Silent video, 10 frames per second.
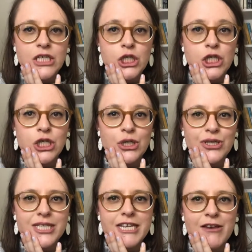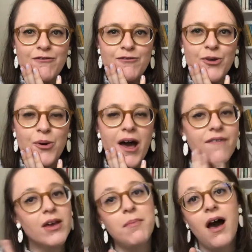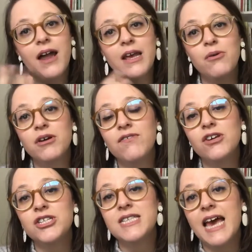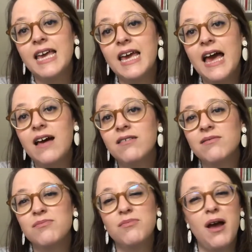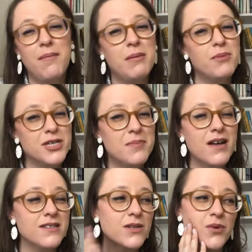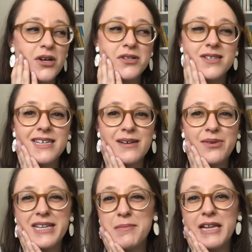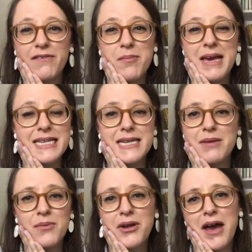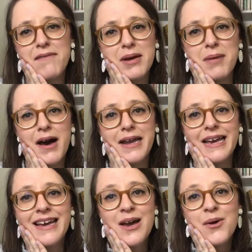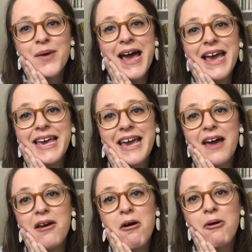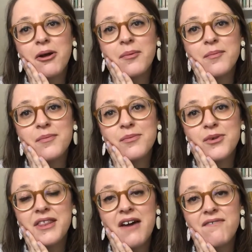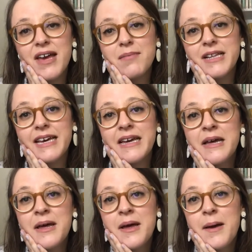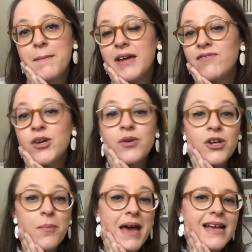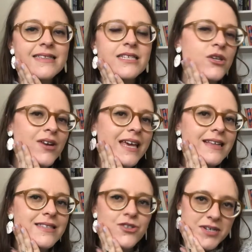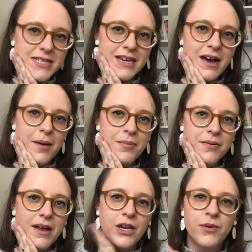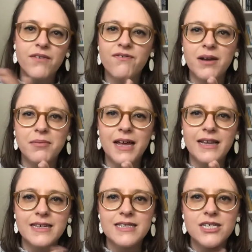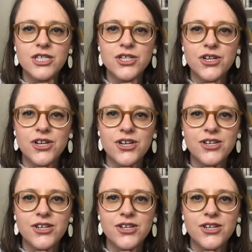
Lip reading: tunes if you're having a party or if you're just hanging out. I mean, most parts of the world, we're in the middle of a pandemic, we're not having a party, we're hanging out at home with our family. But if you and your pets and your kids are dressing up and you want a fun playlist to